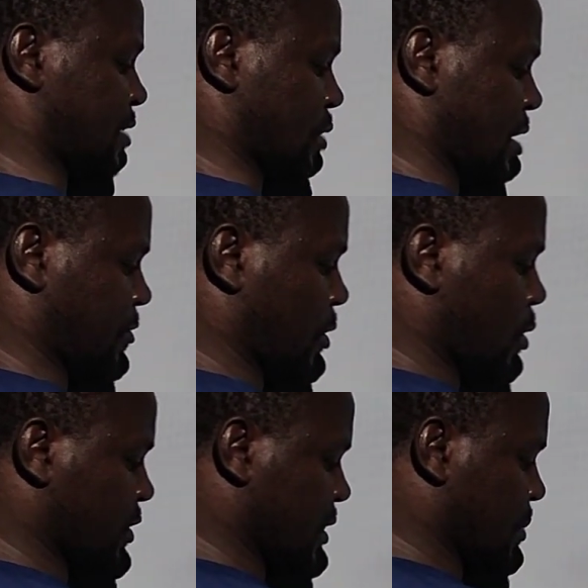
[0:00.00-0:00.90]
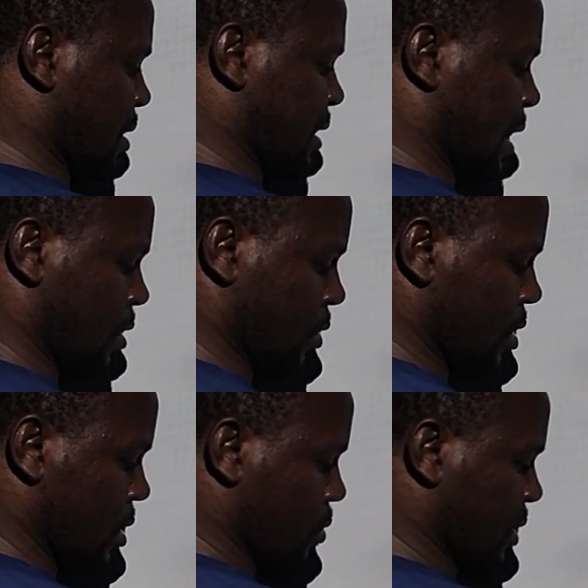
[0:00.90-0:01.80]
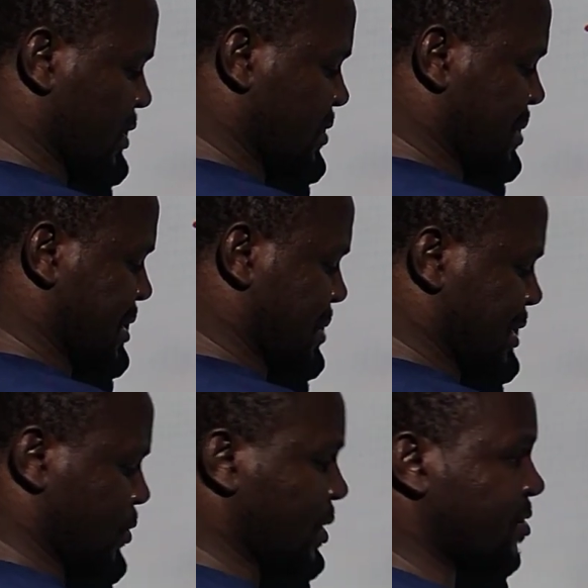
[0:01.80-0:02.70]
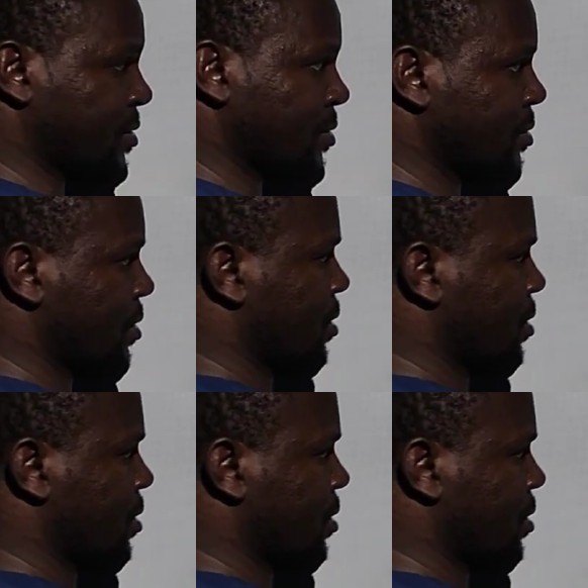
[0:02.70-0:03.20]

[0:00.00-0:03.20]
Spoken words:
actually forgotten about that law, we did many questions